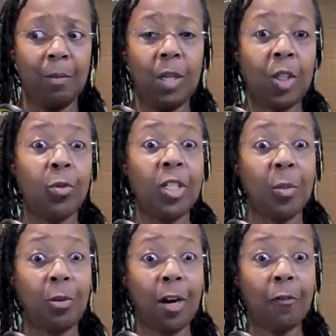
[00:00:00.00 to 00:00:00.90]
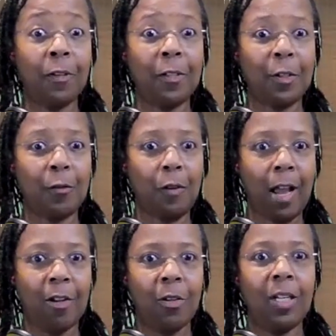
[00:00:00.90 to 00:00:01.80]
express a preference for
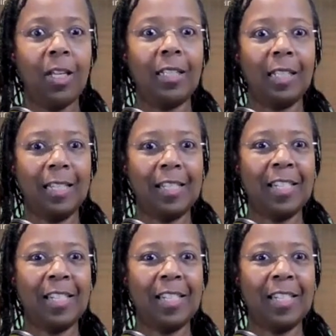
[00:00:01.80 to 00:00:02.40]
how you'd like things